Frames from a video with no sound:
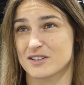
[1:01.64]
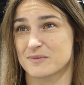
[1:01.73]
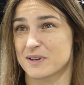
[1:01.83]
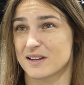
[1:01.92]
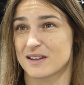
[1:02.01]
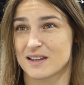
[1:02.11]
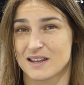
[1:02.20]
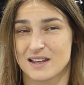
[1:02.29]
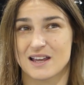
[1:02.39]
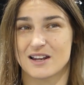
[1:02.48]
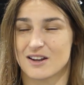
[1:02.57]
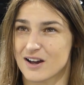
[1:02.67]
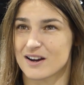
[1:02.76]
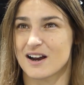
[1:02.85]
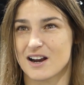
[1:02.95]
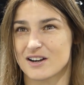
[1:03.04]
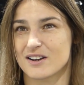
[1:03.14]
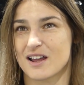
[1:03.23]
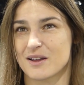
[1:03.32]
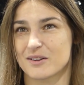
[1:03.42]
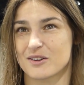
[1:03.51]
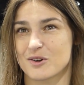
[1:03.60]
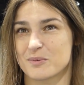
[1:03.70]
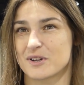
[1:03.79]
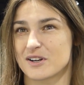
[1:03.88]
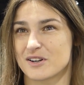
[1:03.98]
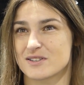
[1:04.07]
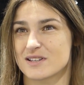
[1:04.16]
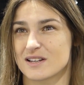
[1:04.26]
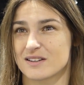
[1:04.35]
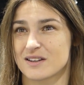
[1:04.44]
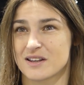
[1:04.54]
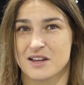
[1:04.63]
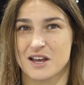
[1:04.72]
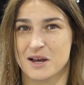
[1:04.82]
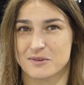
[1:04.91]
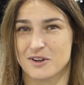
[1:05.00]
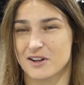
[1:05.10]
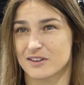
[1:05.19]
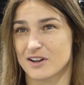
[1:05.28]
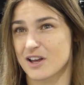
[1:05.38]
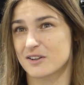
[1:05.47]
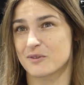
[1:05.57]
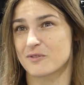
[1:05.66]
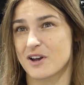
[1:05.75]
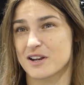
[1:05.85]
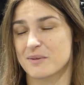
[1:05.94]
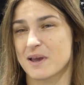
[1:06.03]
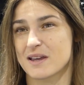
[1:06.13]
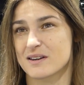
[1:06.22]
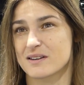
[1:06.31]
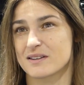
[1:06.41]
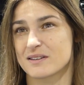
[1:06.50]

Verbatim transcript: It's been a, a long, hard uh, couple of years, and I'm delighted I finally made it.